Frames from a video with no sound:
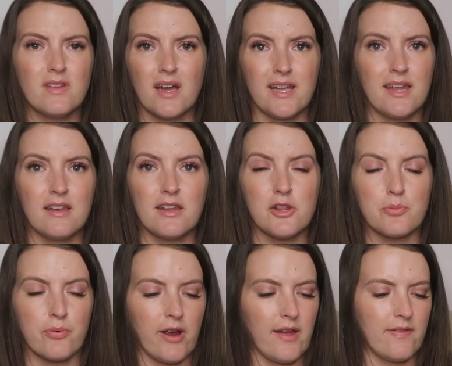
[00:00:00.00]
again, another
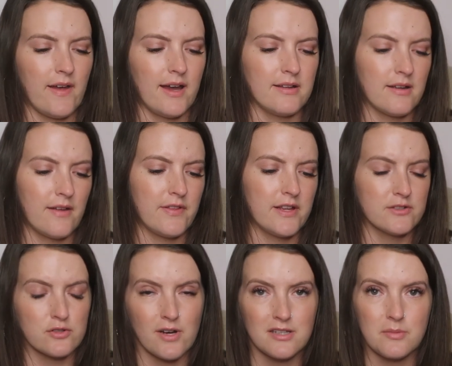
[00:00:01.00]
brand that I think
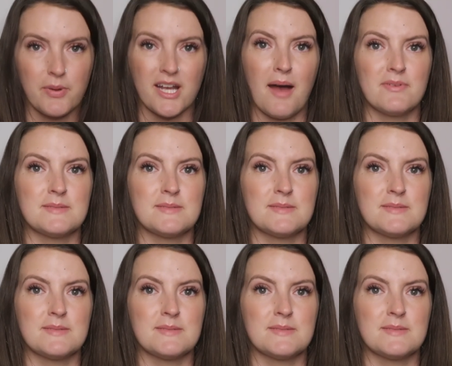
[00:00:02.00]
is great to pick up,